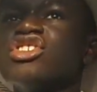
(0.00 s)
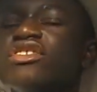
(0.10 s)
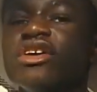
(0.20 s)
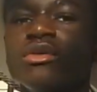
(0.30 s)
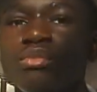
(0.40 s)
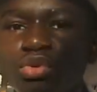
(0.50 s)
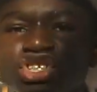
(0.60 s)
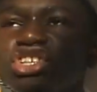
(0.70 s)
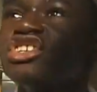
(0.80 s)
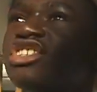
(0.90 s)
this thing
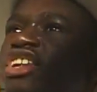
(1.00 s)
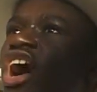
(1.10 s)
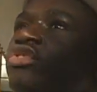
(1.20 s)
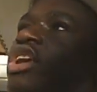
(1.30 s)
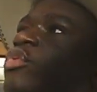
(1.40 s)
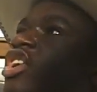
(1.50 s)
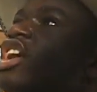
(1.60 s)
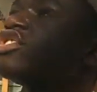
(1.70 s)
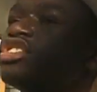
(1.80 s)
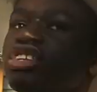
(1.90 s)
pushing us down that we
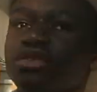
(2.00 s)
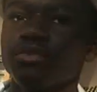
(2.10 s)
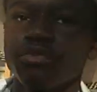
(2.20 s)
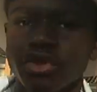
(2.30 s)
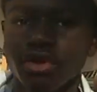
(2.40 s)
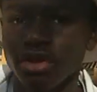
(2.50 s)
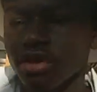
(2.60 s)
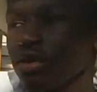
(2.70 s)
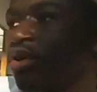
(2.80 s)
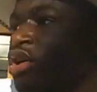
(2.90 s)
can't see.
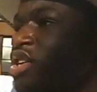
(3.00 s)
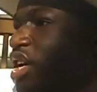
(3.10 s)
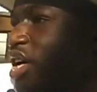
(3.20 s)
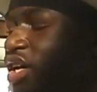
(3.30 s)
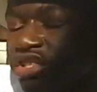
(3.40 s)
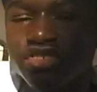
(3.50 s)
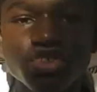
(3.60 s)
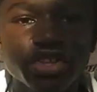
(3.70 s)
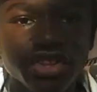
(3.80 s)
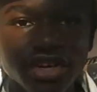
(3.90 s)
It's
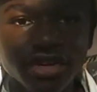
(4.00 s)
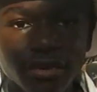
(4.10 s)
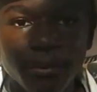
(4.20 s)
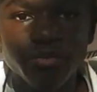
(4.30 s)
the thing